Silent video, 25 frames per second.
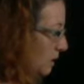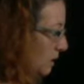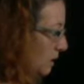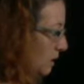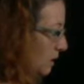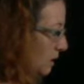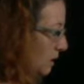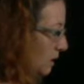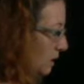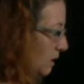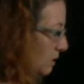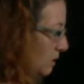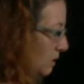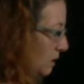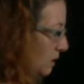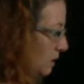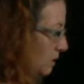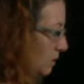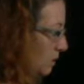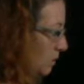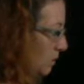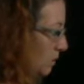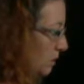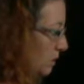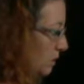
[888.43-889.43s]
coming
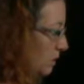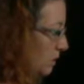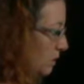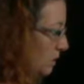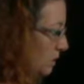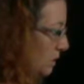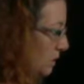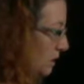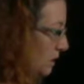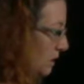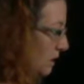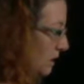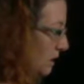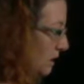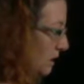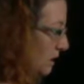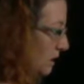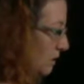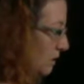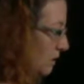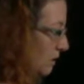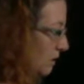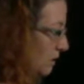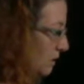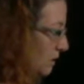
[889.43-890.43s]
towards you, kind of thing.
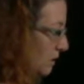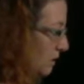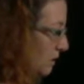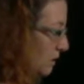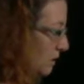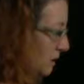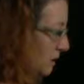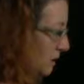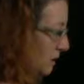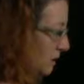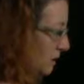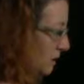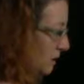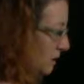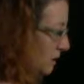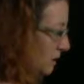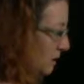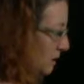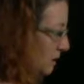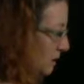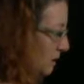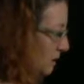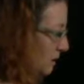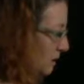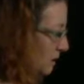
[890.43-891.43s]
So he's like,
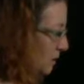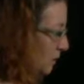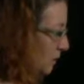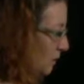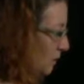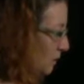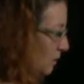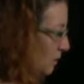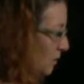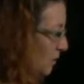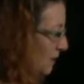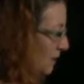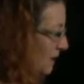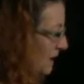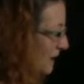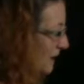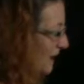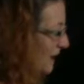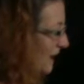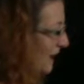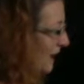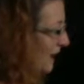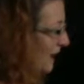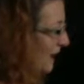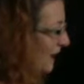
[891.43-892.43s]
oh, oh,
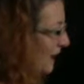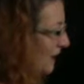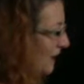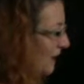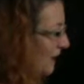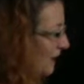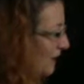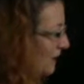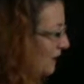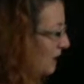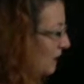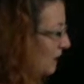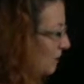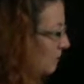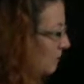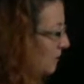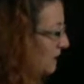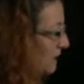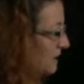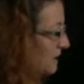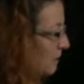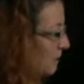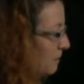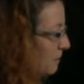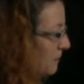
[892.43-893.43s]
but he's
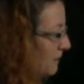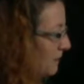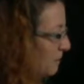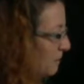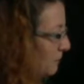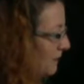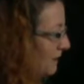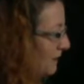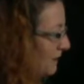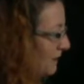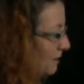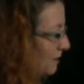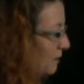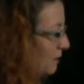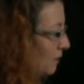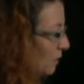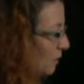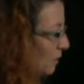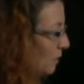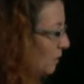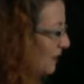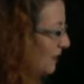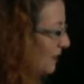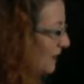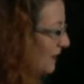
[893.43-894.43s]
got big feet. No,
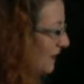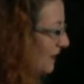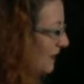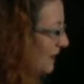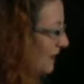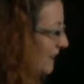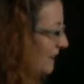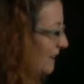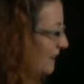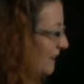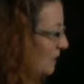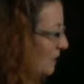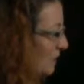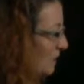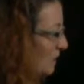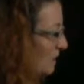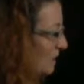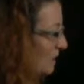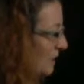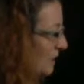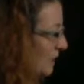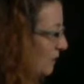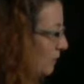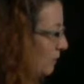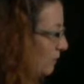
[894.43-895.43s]
No, you
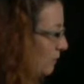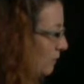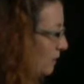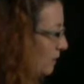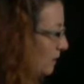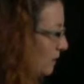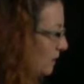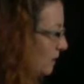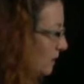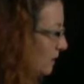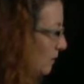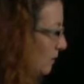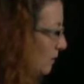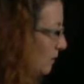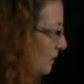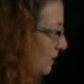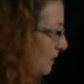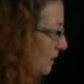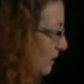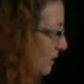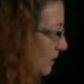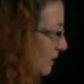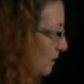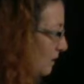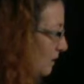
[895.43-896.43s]
got little feet,
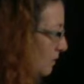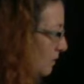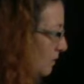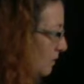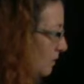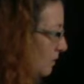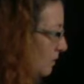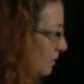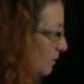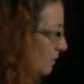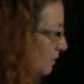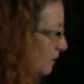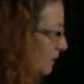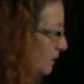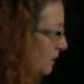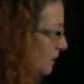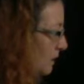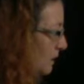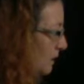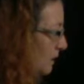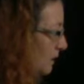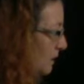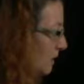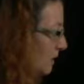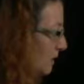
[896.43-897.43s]
a little foot over
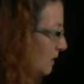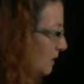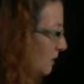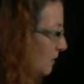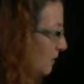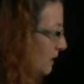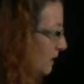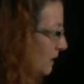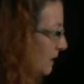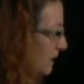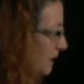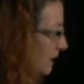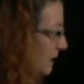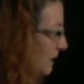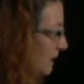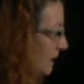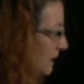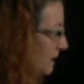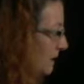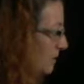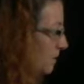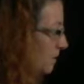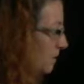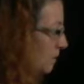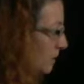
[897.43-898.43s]
here.
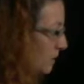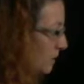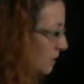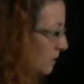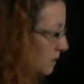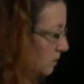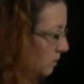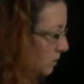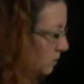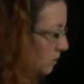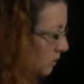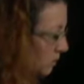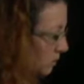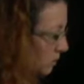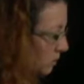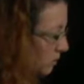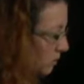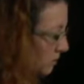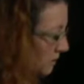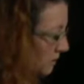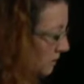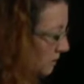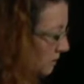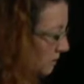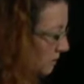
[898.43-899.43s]
As he's walking towards you,
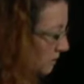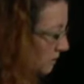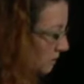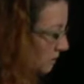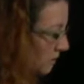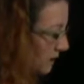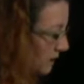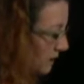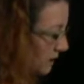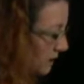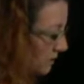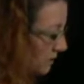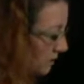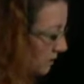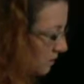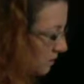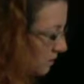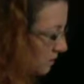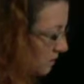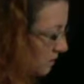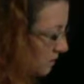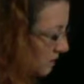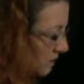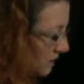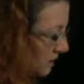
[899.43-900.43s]
but as the foot gets
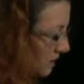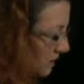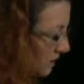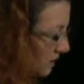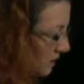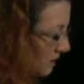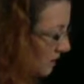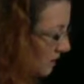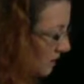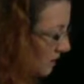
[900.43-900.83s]
closer to here,